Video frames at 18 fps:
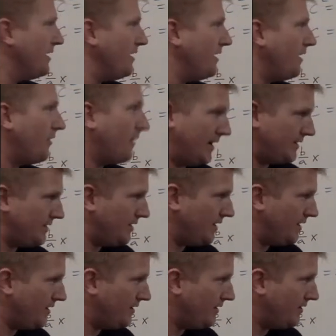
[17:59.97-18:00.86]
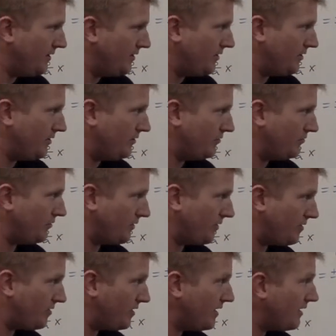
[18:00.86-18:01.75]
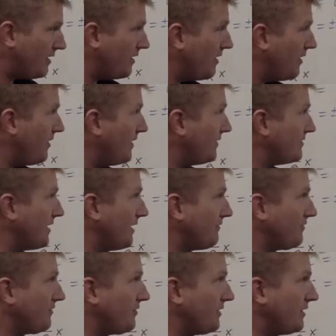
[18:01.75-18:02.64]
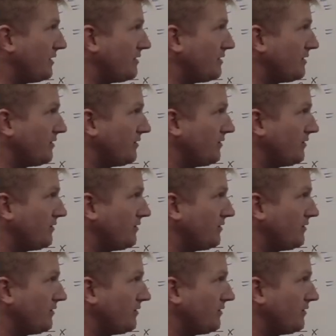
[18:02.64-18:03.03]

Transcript: All right, so I think that's everything